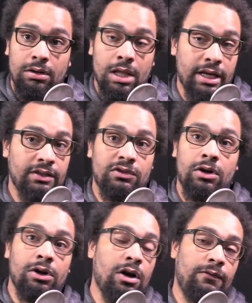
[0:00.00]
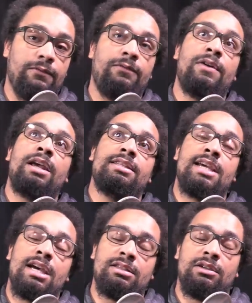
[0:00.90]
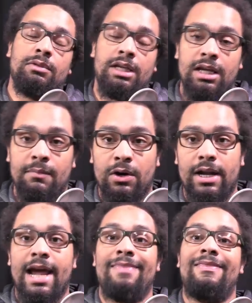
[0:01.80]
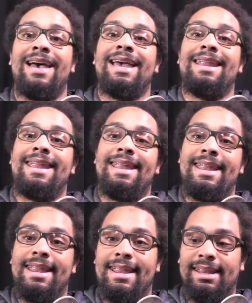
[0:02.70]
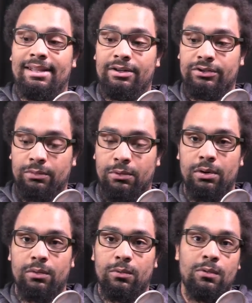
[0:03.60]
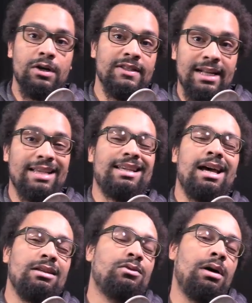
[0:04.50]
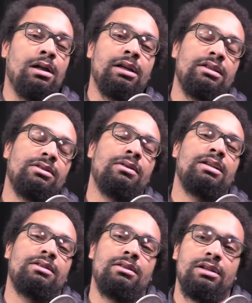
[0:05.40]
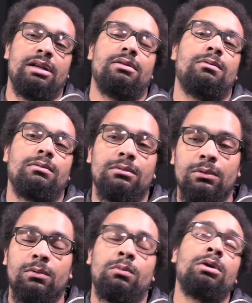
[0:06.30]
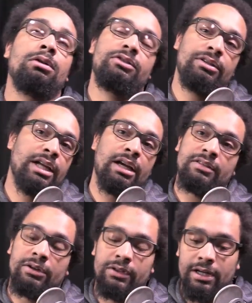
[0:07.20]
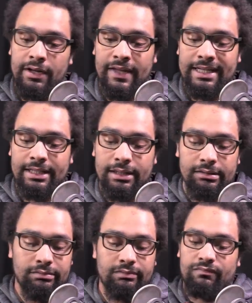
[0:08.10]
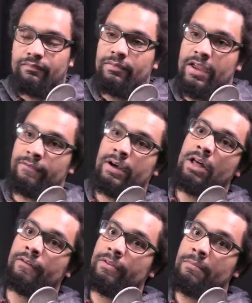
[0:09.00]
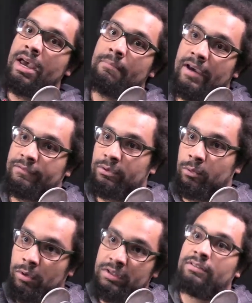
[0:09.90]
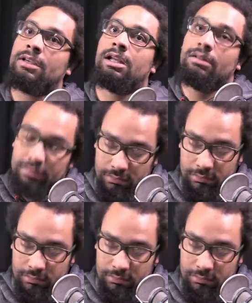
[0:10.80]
like started off fantastic when they came out, and then their support wasn't as high as quality as the rest of the worlds or decks out there, and then they fell off the map after one set.